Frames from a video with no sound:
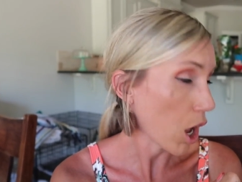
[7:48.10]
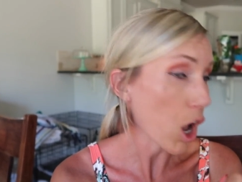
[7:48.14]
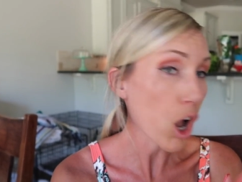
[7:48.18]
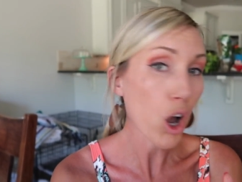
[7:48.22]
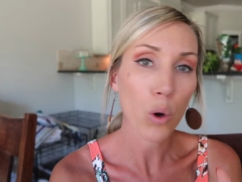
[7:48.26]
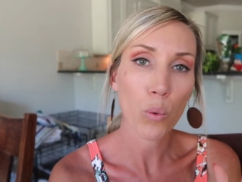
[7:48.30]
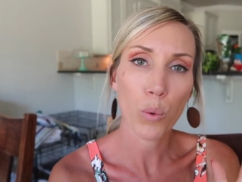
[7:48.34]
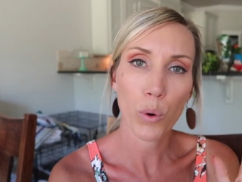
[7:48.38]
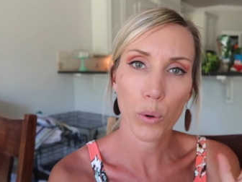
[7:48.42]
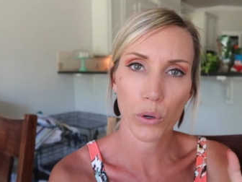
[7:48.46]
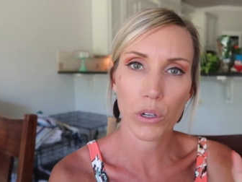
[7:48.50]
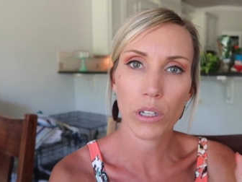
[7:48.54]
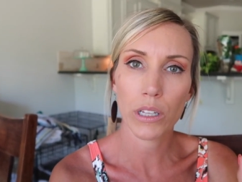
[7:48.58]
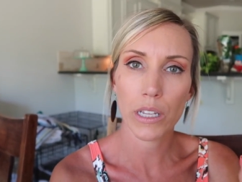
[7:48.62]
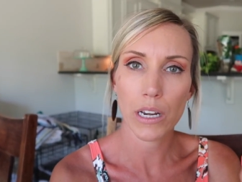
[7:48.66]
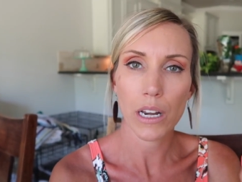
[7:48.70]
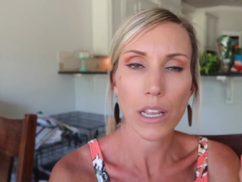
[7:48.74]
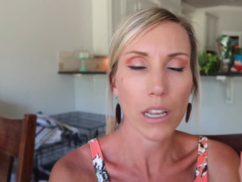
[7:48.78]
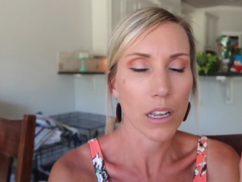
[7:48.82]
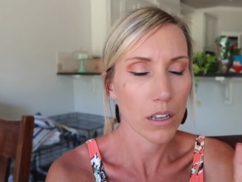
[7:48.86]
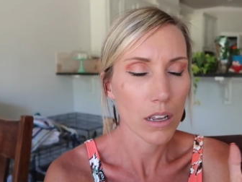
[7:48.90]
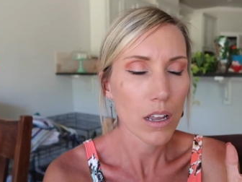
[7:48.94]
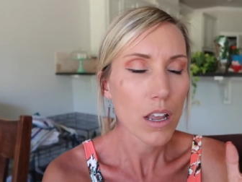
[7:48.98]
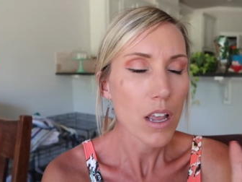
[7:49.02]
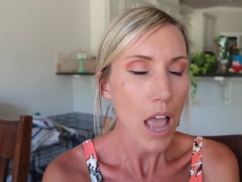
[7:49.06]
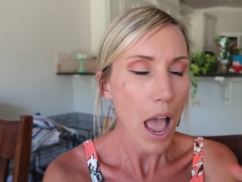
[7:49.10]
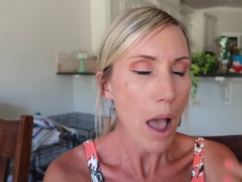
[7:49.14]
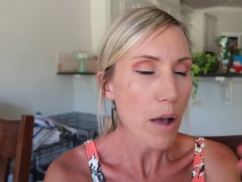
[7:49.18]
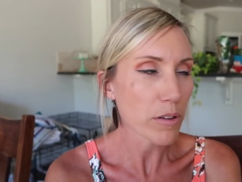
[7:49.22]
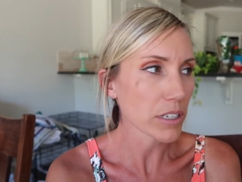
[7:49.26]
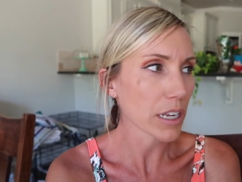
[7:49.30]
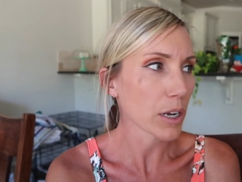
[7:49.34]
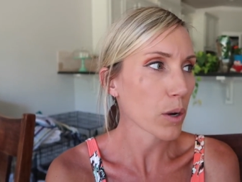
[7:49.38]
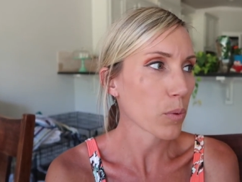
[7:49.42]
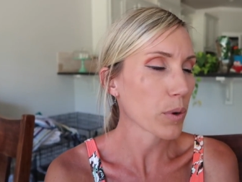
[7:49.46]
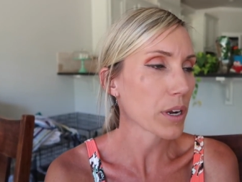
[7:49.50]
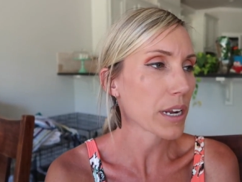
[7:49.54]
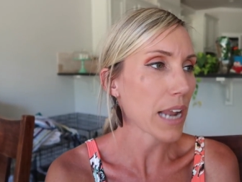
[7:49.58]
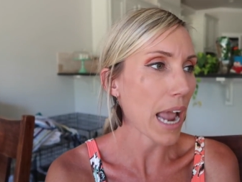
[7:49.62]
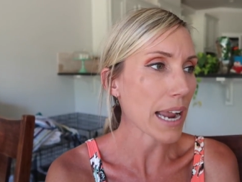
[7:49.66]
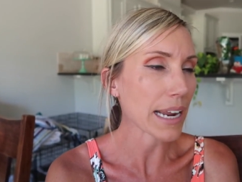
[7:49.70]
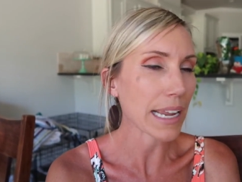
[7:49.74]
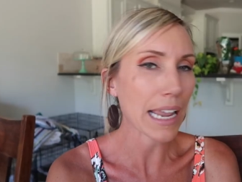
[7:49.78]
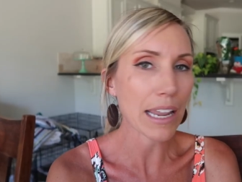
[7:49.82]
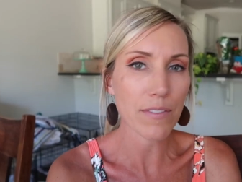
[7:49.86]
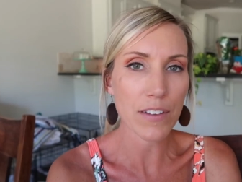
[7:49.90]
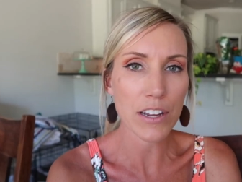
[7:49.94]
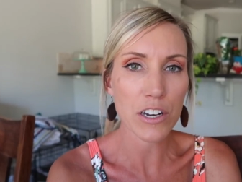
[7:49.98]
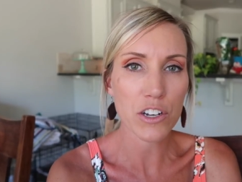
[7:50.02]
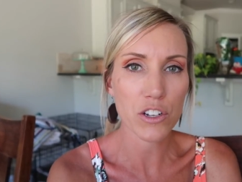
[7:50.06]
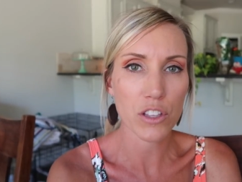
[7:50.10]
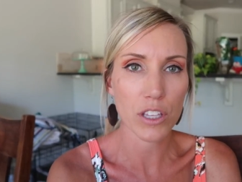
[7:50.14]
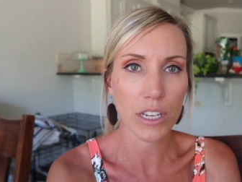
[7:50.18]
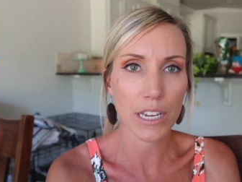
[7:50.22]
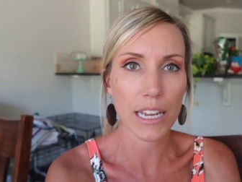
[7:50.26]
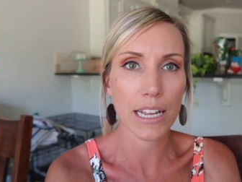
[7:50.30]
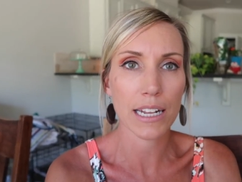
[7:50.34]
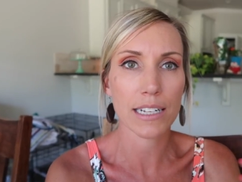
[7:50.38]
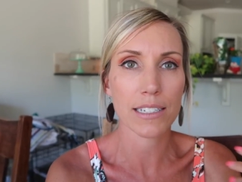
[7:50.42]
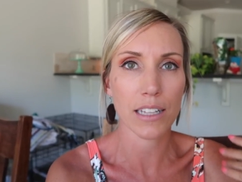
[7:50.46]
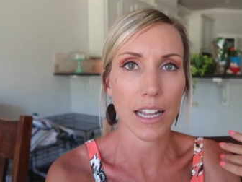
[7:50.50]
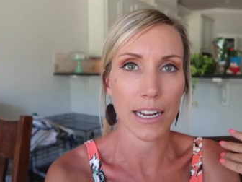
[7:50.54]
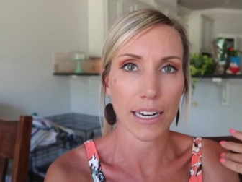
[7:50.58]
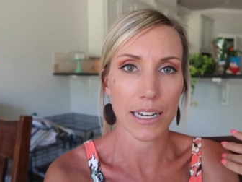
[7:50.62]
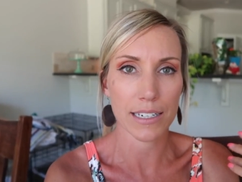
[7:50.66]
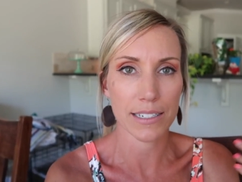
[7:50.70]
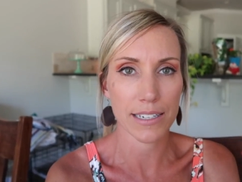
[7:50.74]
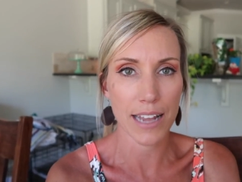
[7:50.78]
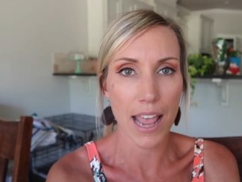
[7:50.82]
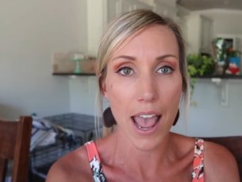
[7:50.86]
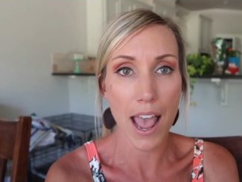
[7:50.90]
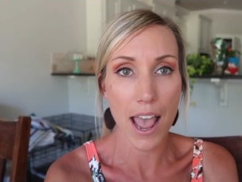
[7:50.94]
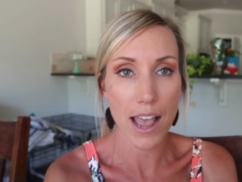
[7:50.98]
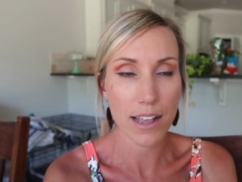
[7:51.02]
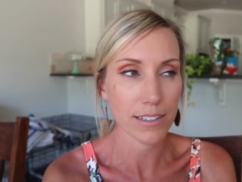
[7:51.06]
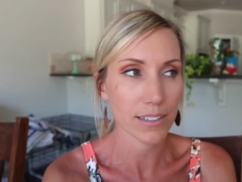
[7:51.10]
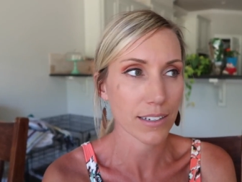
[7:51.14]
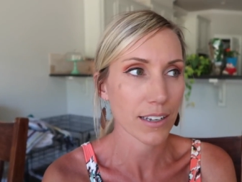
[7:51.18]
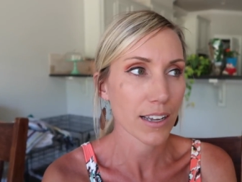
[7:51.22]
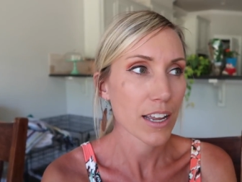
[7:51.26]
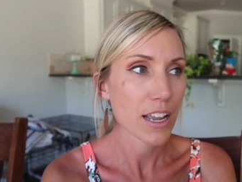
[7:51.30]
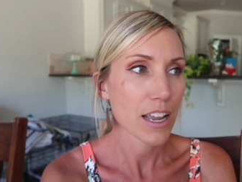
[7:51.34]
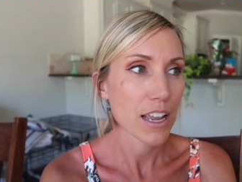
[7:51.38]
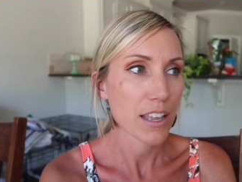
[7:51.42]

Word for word: Oh, we were cleaning. I was like, we, I gave each of the kids like a task